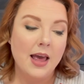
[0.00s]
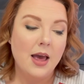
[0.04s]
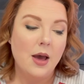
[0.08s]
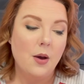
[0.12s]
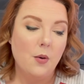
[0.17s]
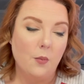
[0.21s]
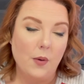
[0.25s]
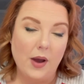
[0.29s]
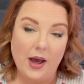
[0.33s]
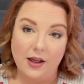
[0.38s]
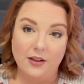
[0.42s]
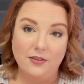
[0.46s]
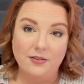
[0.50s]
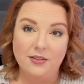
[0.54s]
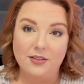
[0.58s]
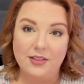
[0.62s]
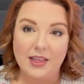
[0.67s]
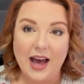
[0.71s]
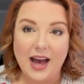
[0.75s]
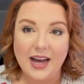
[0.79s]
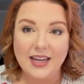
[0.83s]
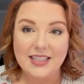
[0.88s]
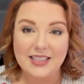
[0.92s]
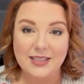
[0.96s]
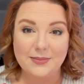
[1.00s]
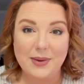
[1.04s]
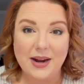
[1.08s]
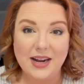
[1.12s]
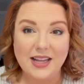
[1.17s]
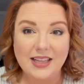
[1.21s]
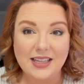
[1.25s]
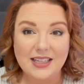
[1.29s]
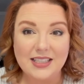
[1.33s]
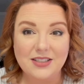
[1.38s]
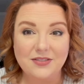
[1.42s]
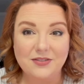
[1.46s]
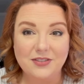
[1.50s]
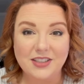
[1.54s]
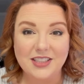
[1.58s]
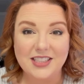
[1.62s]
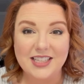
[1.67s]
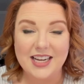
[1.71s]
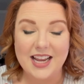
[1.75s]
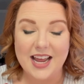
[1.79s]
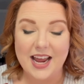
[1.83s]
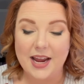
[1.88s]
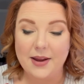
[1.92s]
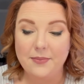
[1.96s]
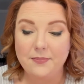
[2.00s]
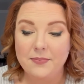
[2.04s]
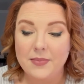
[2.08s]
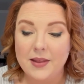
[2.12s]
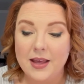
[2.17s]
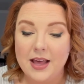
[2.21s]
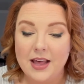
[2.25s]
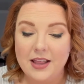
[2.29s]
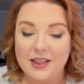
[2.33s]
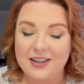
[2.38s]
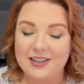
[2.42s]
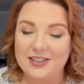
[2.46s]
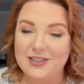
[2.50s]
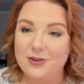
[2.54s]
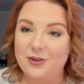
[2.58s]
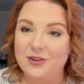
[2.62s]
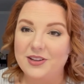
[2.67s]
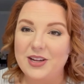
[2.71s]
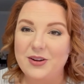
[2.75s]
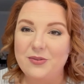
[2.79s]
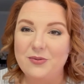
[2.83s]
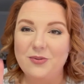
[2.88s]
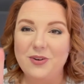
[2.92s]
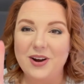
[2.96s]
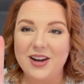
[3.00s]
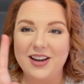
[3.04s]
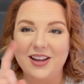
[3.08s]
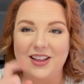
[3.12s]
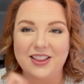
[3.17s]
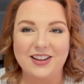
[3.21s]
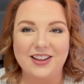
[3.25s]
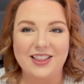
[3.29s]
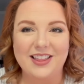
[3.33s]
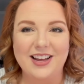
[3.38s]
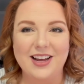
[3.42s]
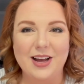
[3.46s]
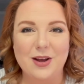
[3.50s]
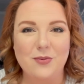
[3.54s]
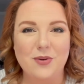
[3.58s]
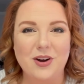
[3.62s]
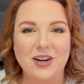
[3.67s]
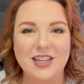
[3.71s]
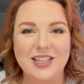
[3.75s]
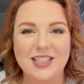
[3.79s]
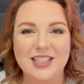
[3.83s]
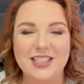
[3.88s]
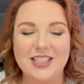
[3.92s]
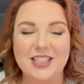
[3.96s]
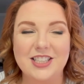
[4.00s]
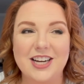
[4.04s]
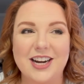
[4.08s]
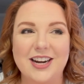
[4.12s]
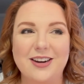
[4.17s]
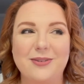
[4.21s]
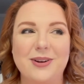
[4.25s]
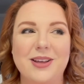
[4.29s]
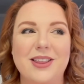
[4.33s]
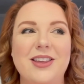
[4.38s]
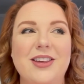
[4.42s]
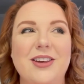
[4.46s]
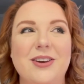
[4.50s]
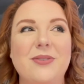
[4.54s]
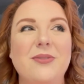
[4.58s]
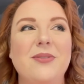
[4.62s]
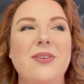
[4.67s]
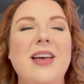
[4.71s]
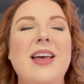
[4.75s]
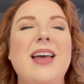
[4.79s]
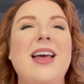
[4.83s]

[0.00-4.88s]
Well, that is my list for today. There's only one other thing I wanted to share with you.